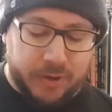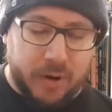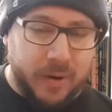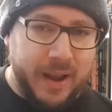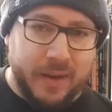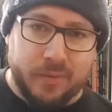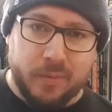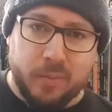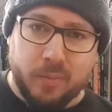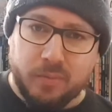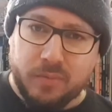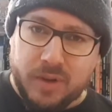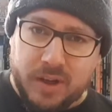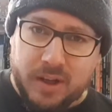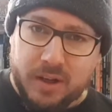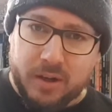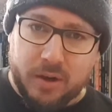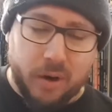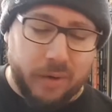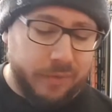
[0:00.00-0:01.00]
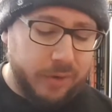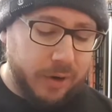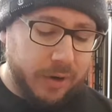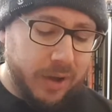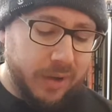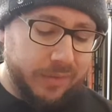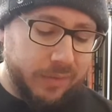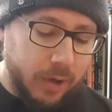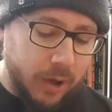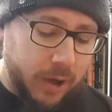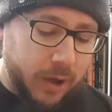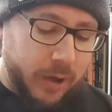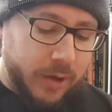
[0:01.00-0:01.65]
I don't have them nearly often enough.